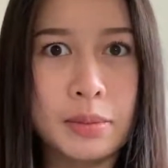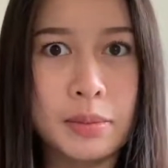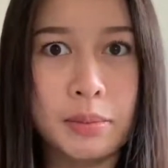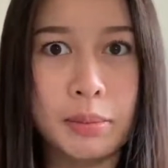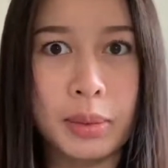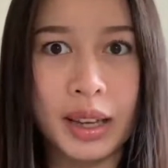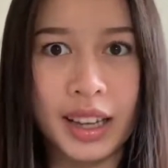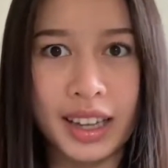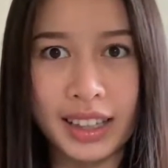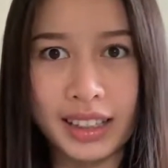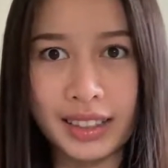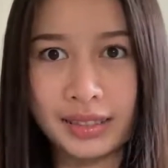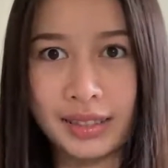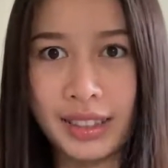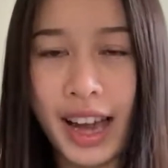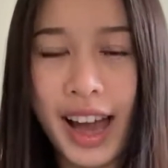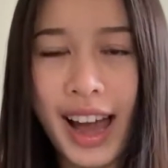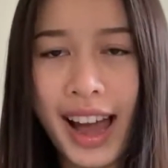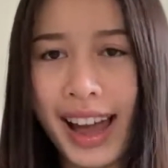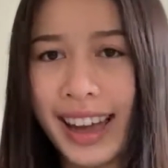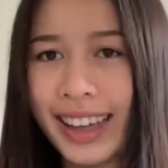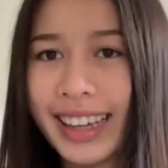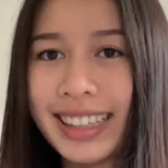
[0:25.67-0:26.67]
but
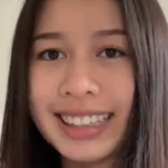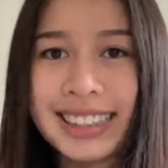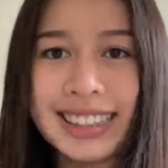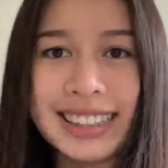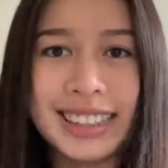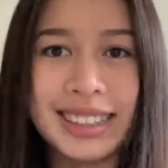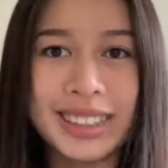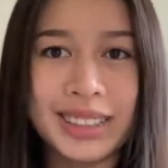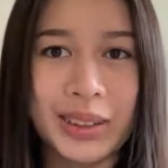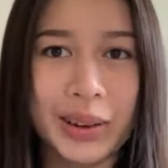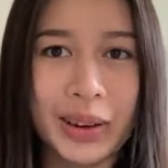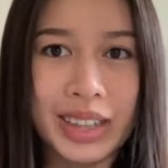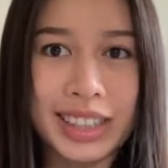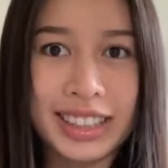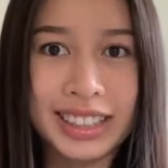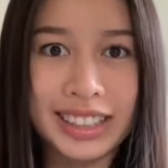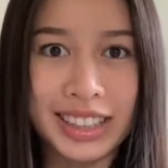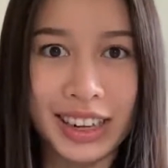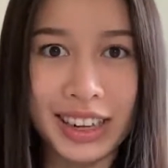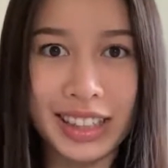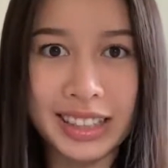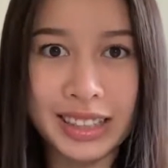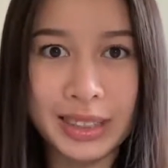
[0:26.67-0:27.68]
yeah, I guess the story
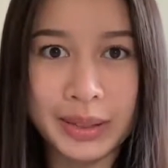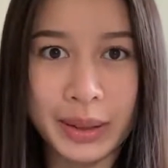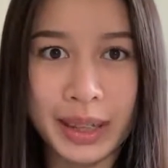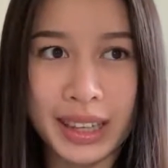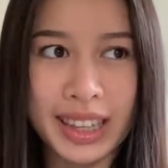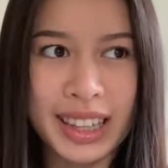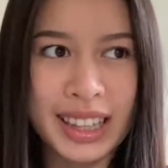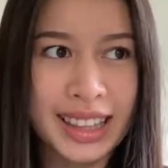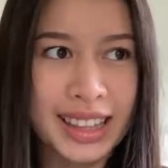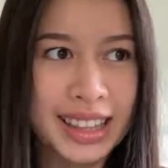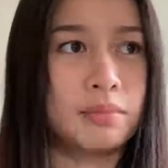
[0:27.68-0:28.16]
starts with